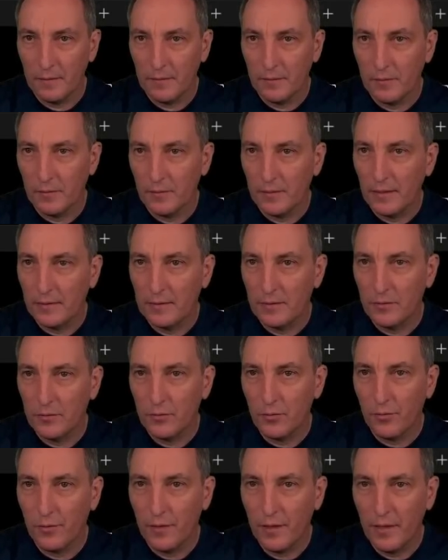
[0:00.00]
that is a
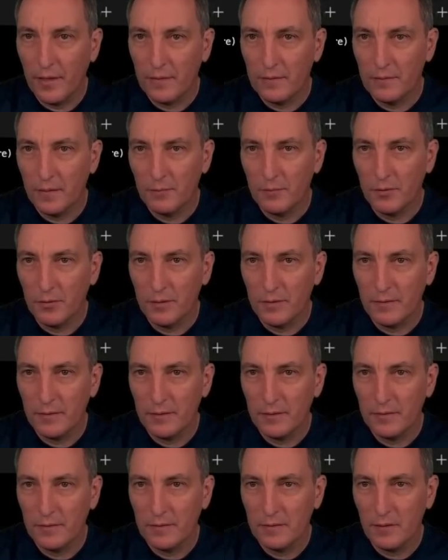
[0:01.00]
cool thing. So I'm doing
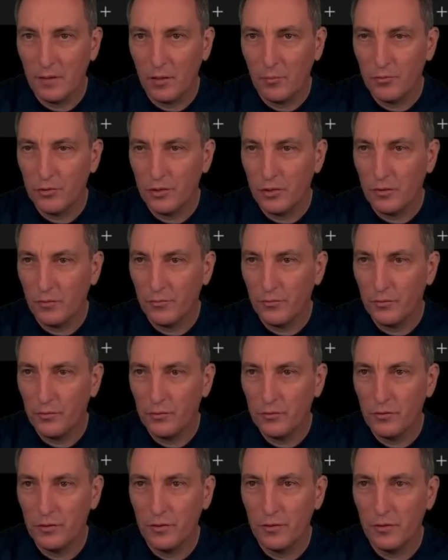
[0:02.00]
this, option of
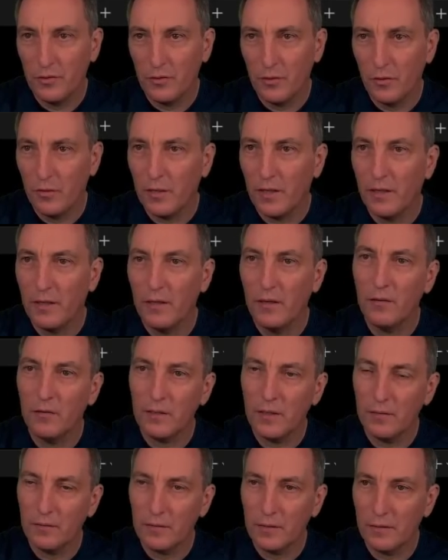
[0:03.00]
user. Okay,
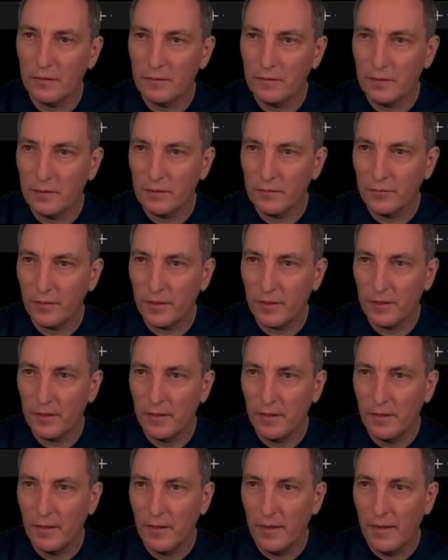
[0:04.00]
that's fine.
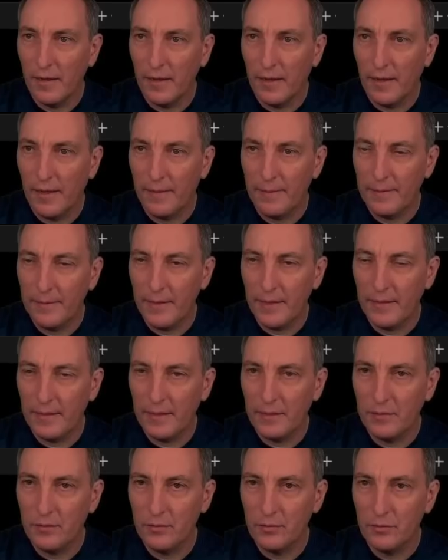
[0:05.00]
And then
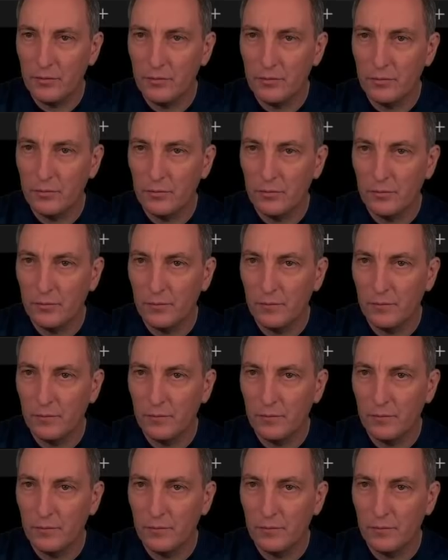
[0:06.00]
I do,